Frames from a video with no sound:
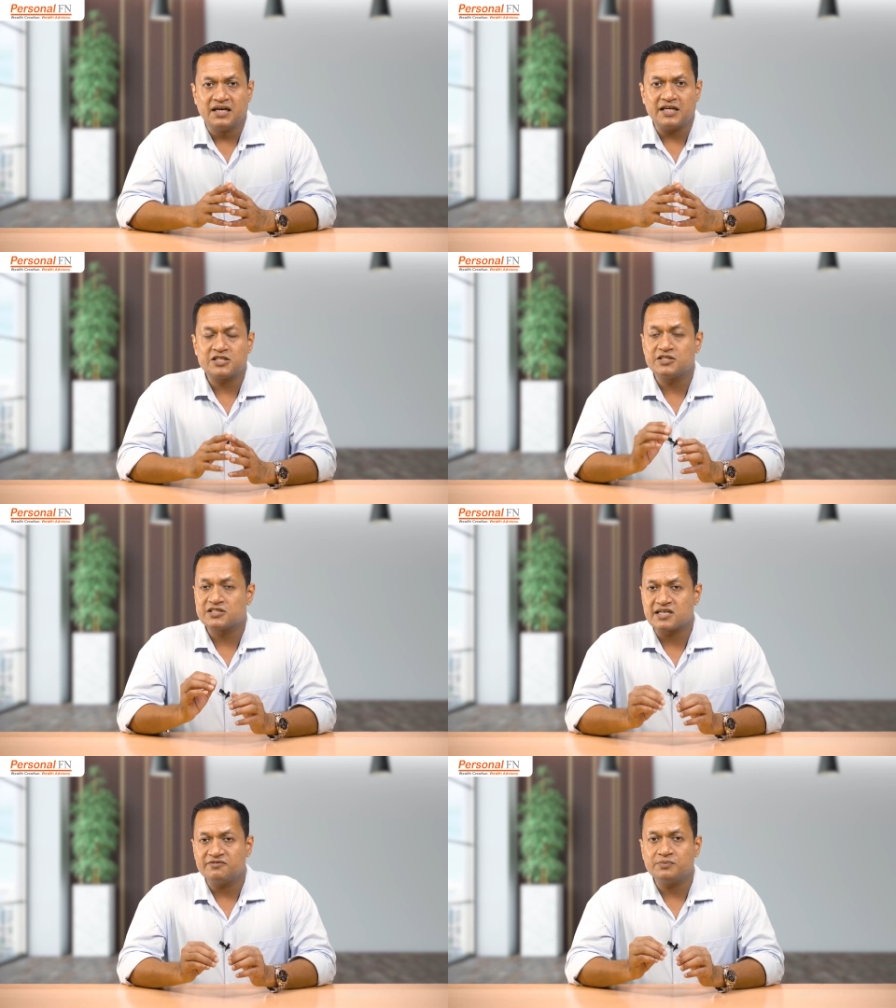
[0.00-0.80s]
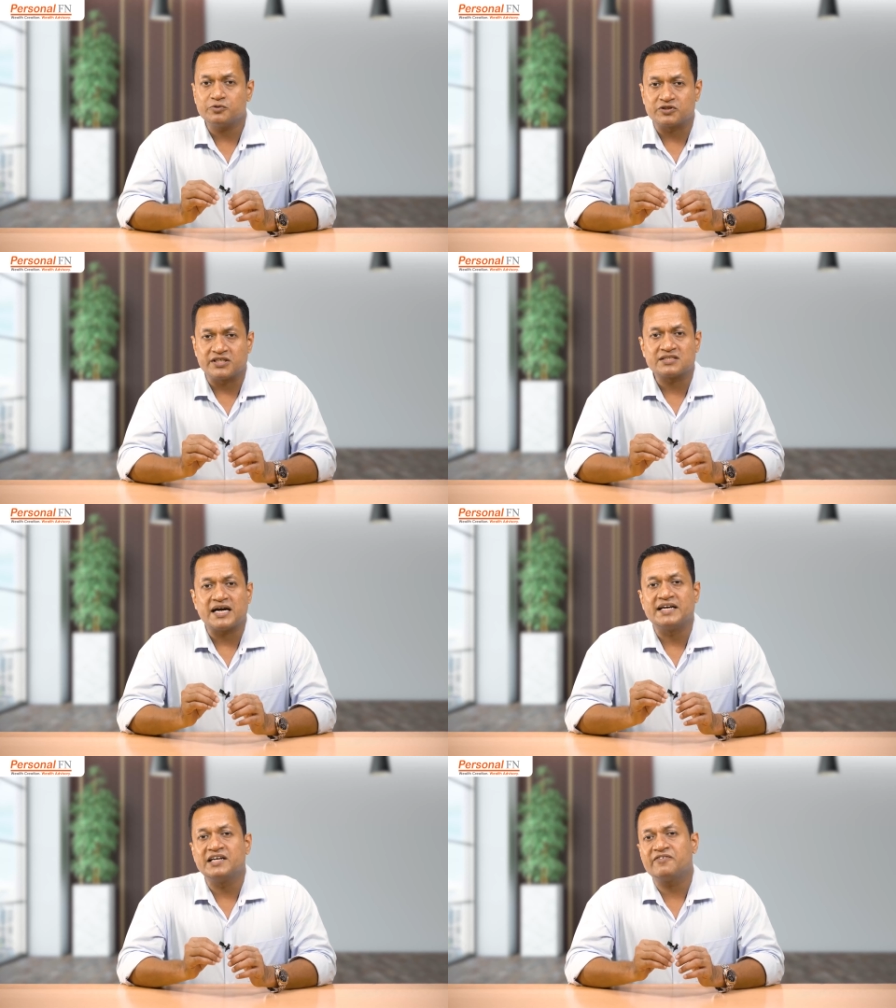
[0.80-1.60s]
Its discovery process
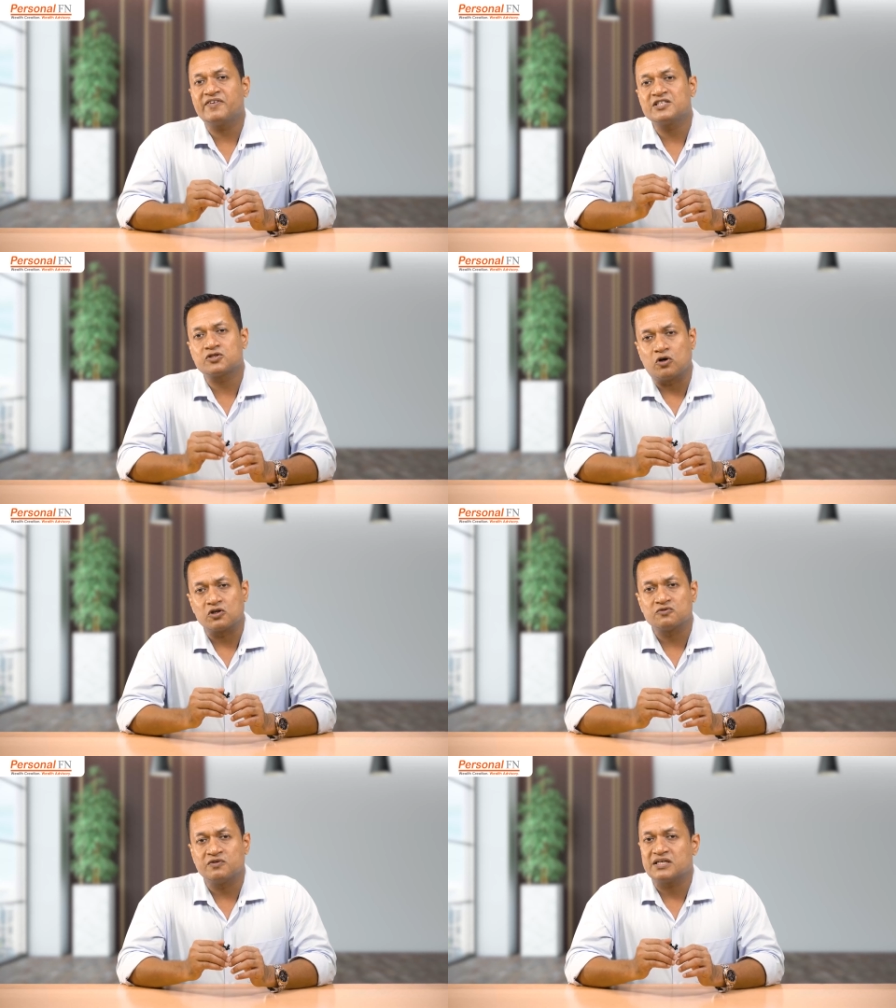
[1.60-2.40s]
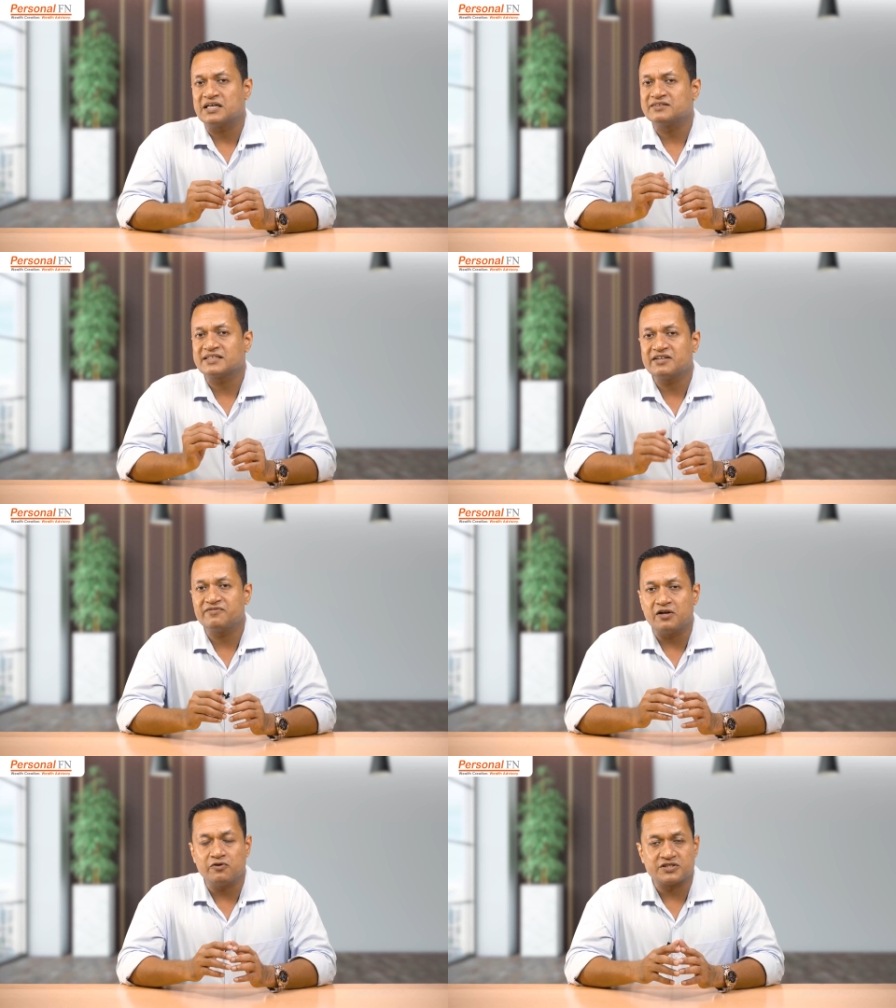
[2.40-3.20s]
identifies stocks with attractive
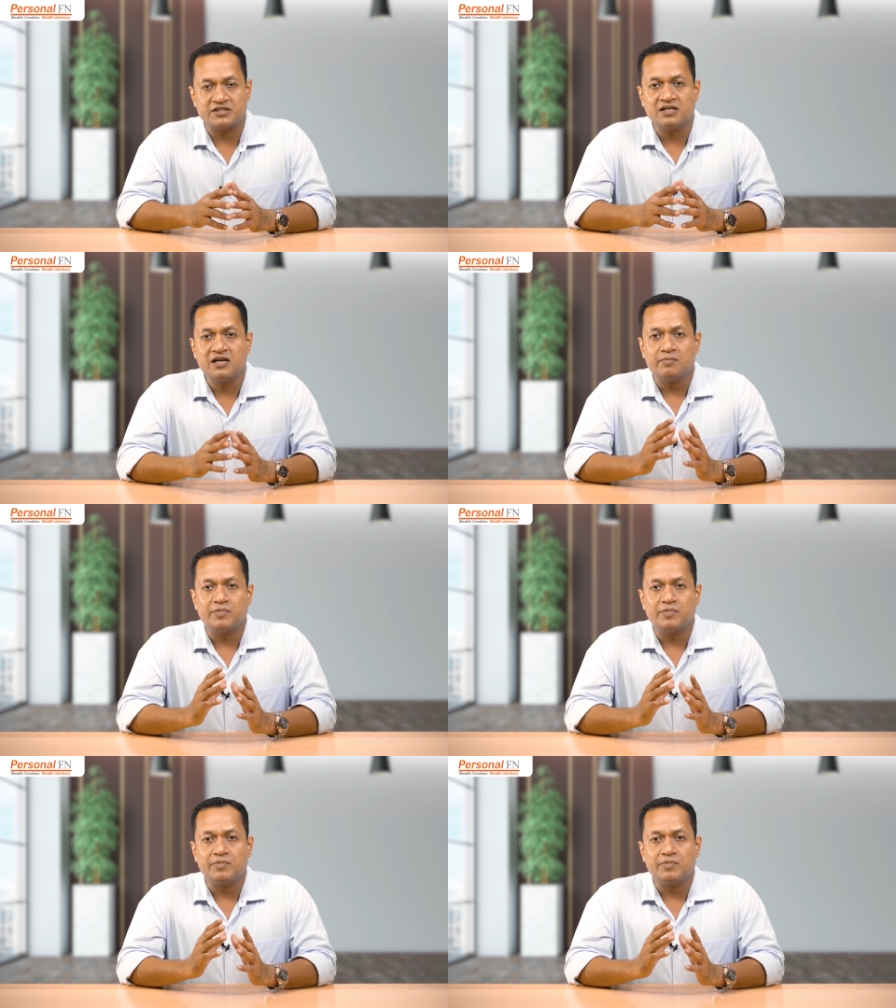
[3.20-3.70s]
valuation